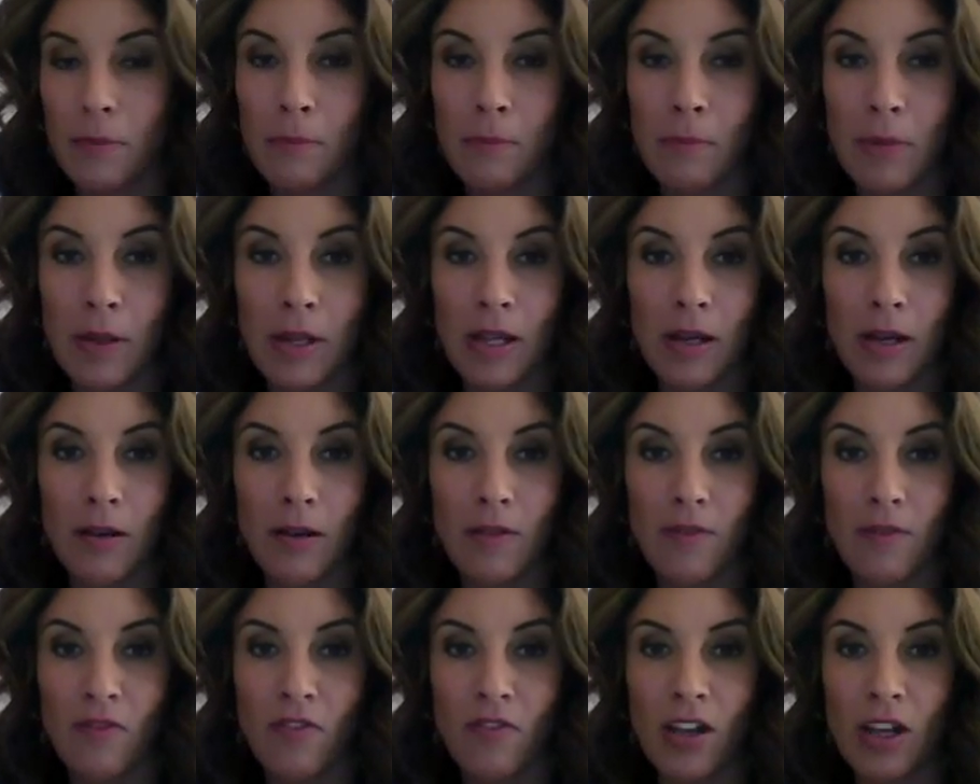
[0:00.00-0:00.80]

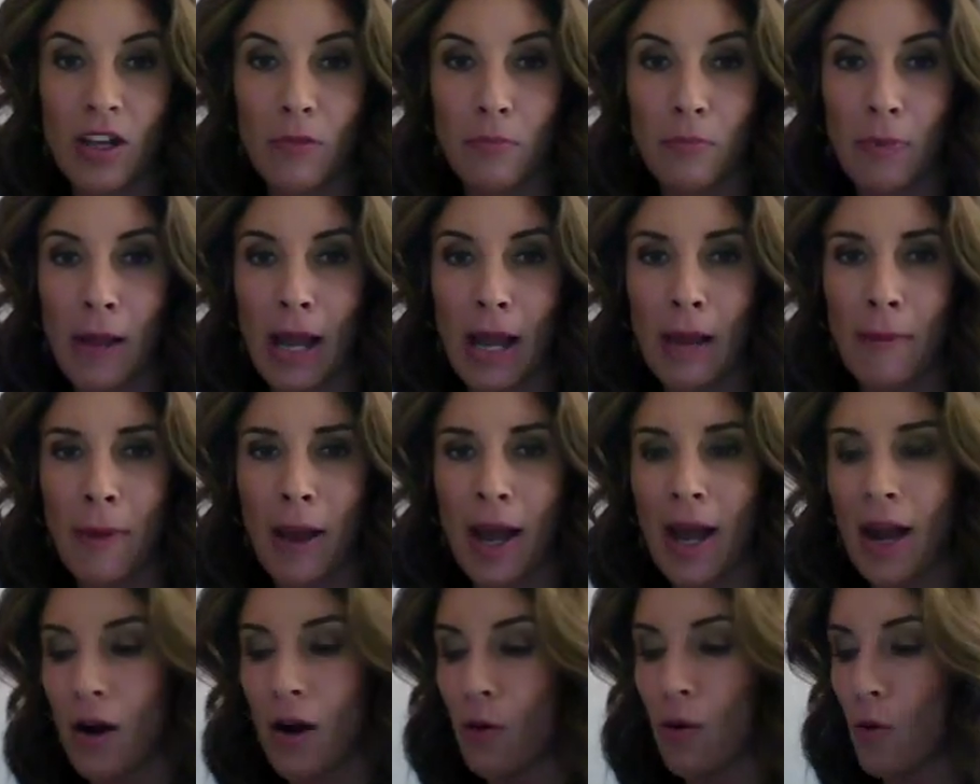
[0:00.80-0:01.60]
via
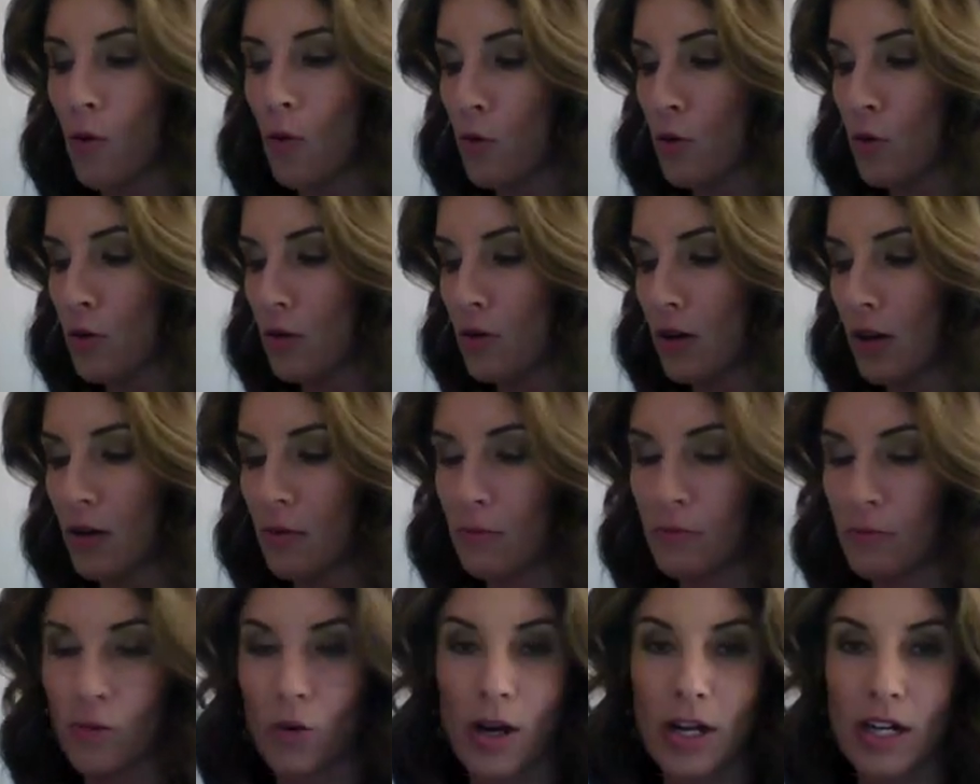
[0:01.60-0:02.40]
PayPal
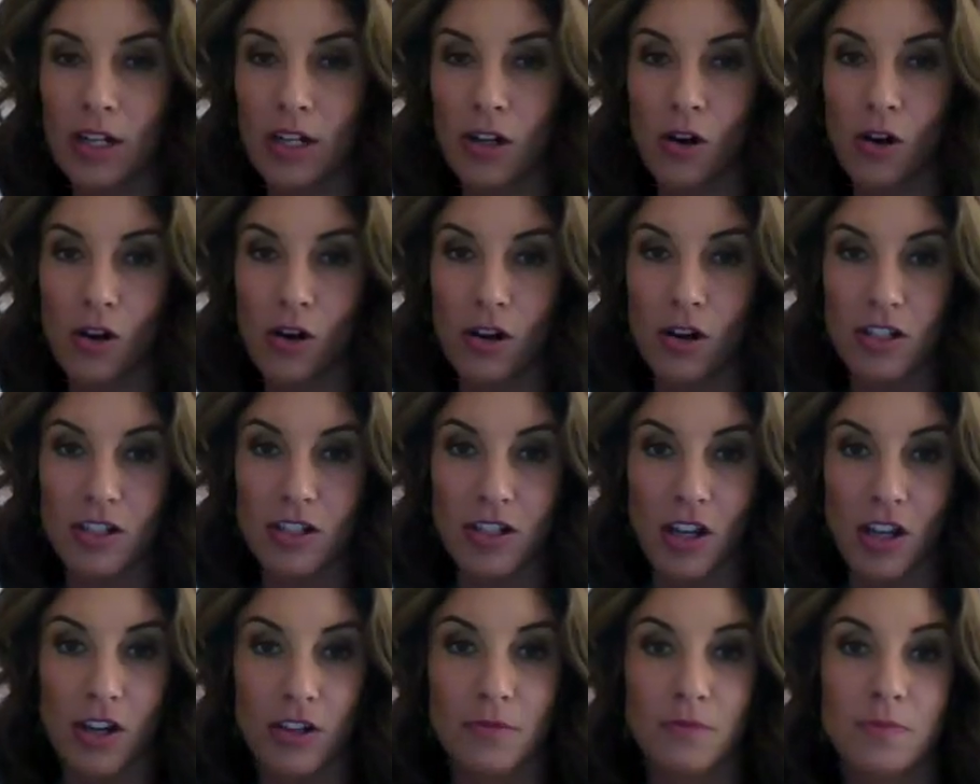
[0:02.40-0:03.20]
or credit card.
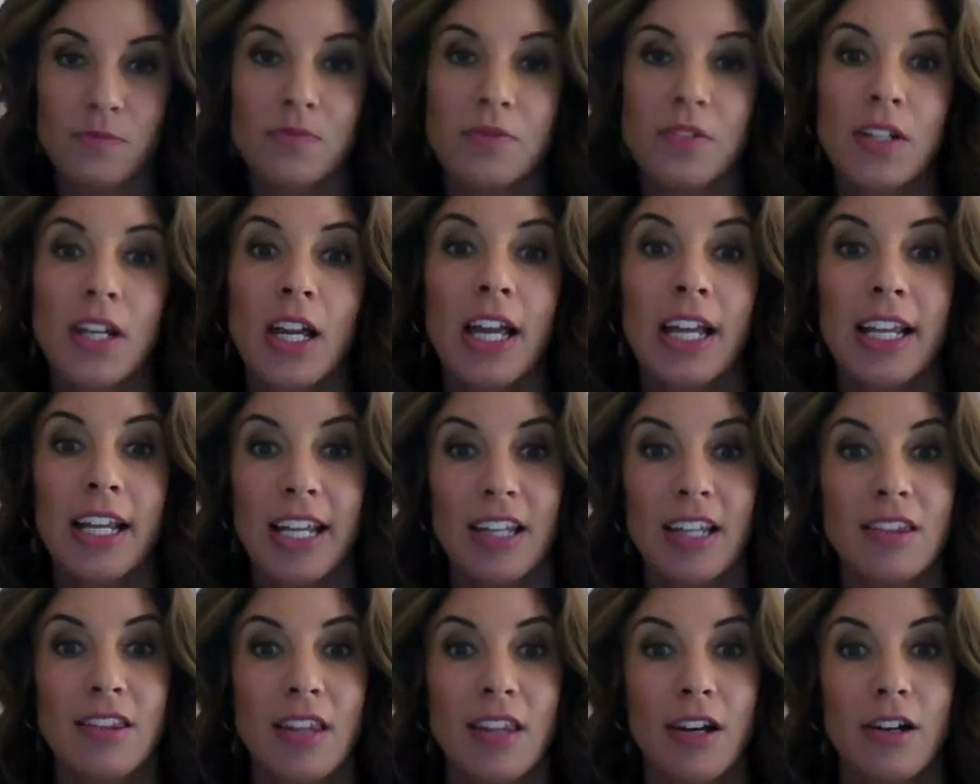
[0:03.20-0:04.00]
So
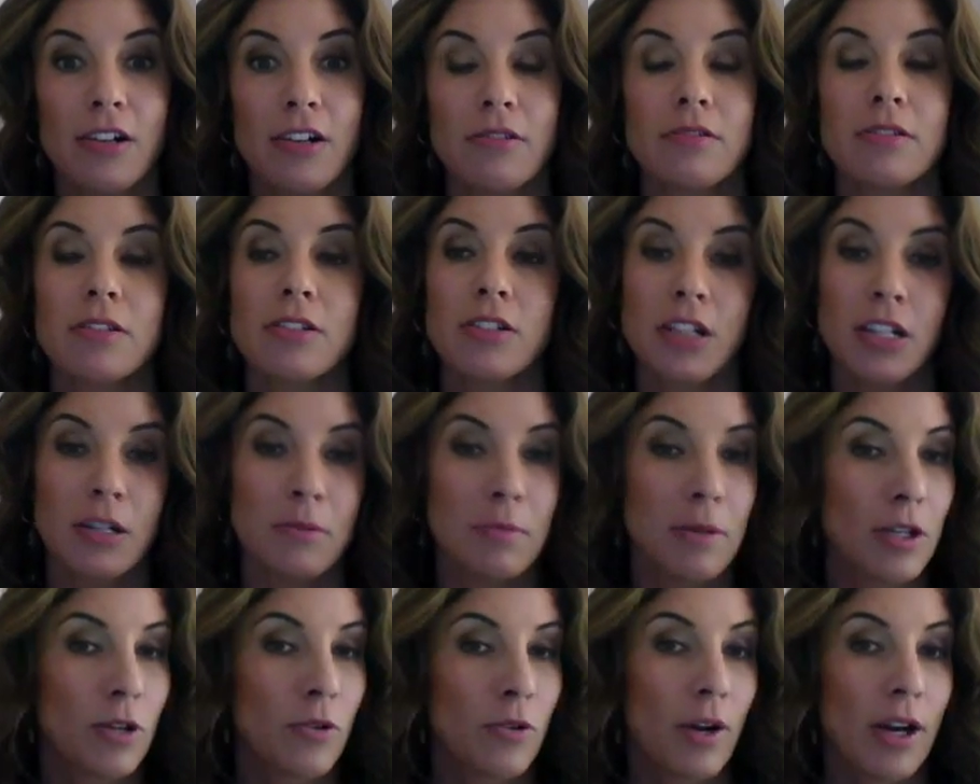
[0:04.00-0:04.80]
get there. It's going to
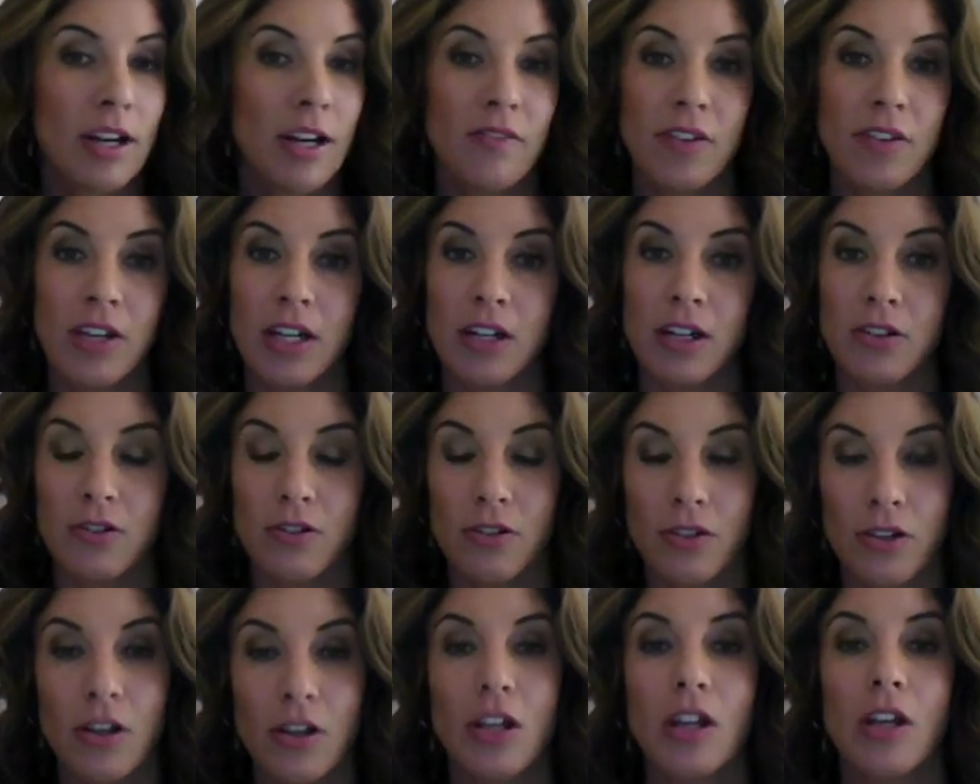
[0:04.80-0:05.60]
be a great event.
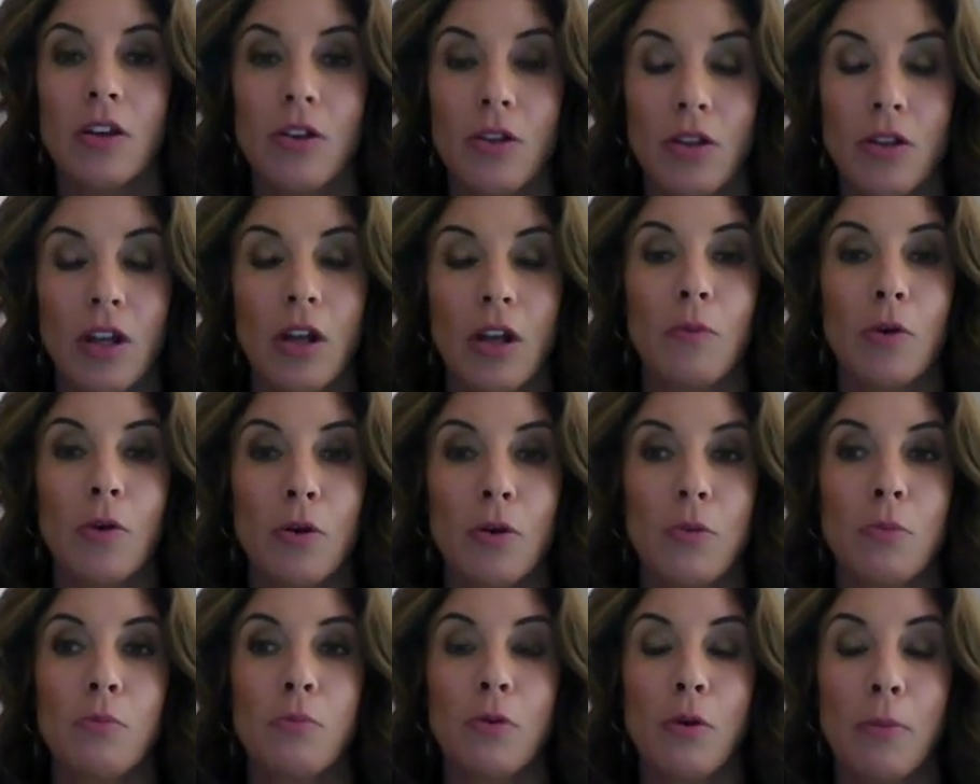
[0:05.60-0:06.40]
It
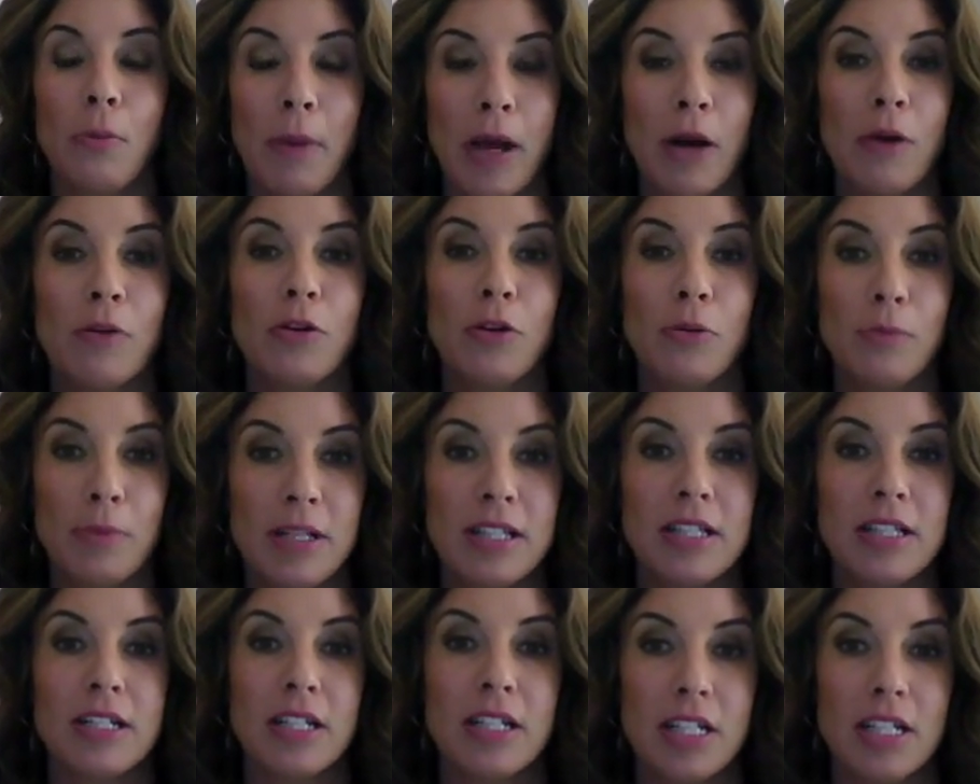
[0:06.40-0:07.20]
will propel your
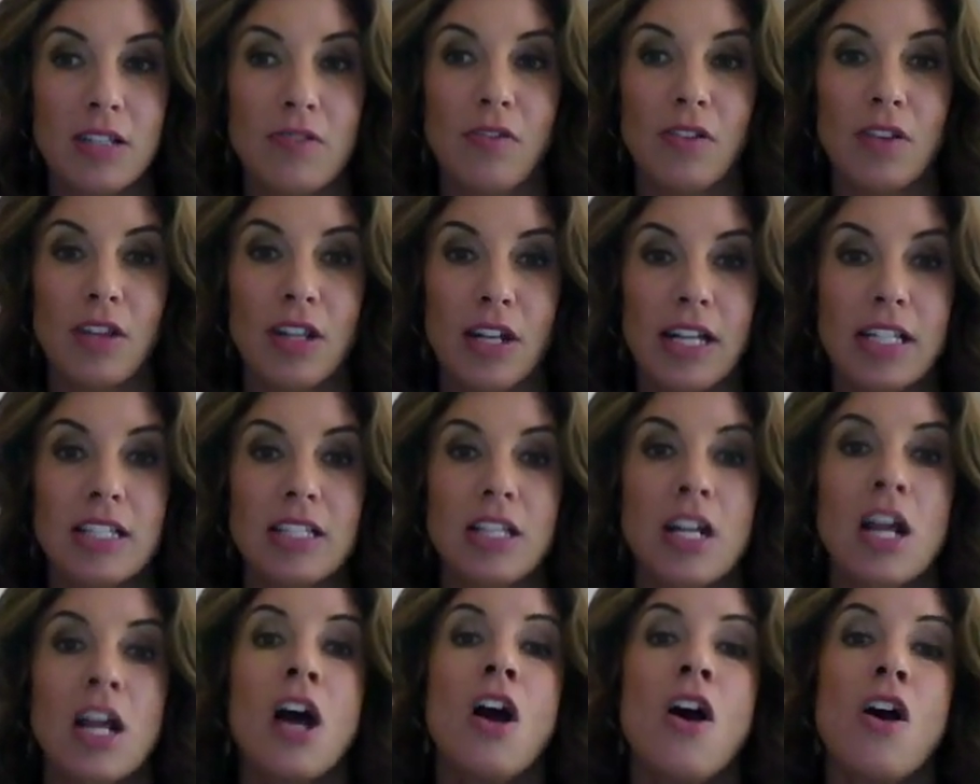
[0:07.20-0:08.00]
business for the next
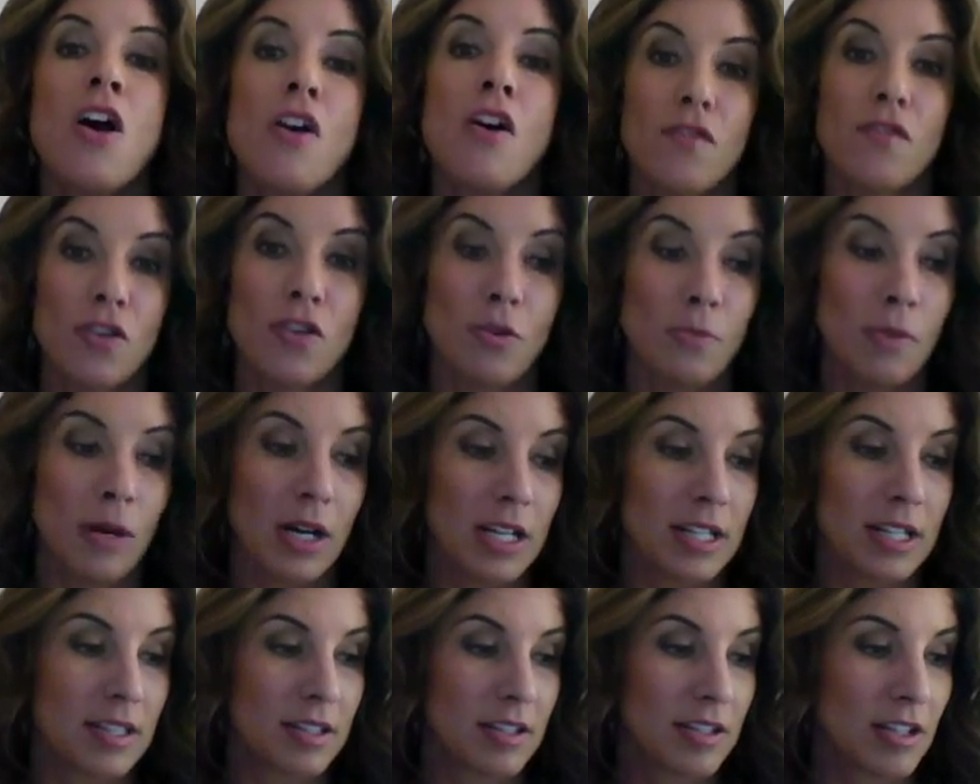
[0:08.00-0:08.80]
few
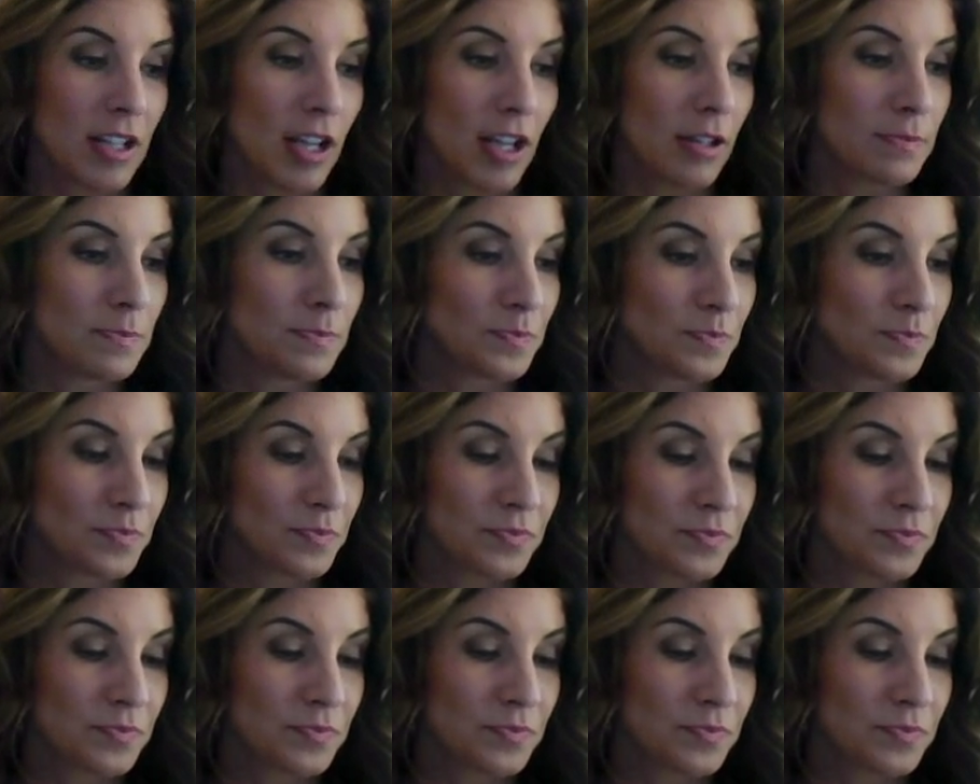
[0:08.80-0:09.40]
months. So